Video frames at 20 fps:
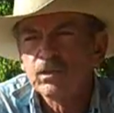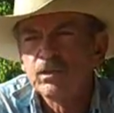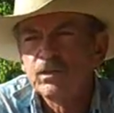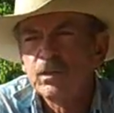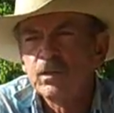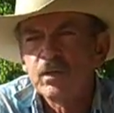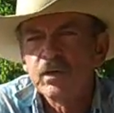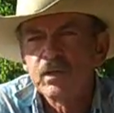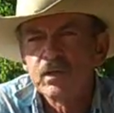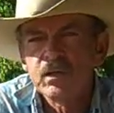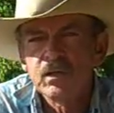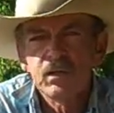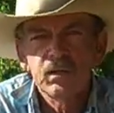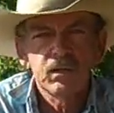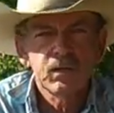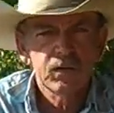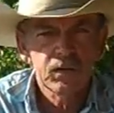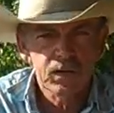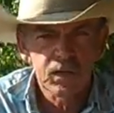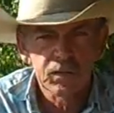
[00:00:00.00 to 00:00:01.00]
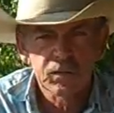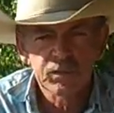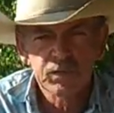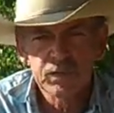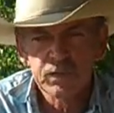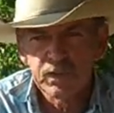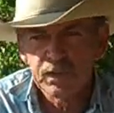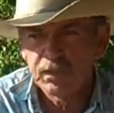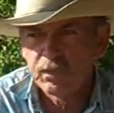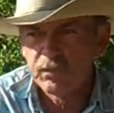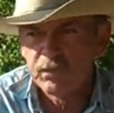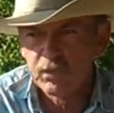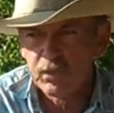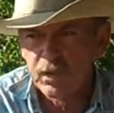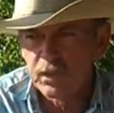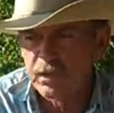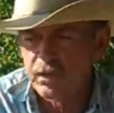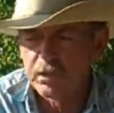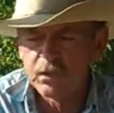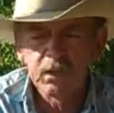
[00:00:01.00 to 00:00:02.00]
she would have come to you
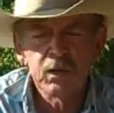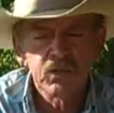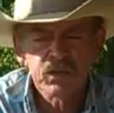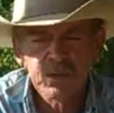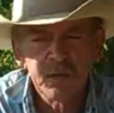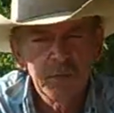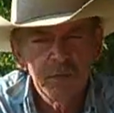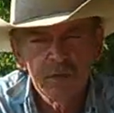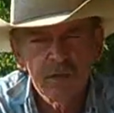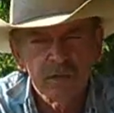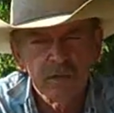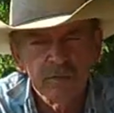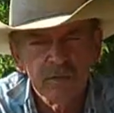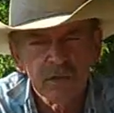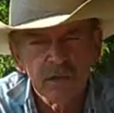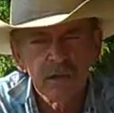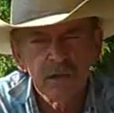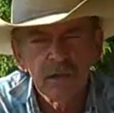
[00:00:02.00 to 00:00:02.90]
quicker. No, she wouldn't have.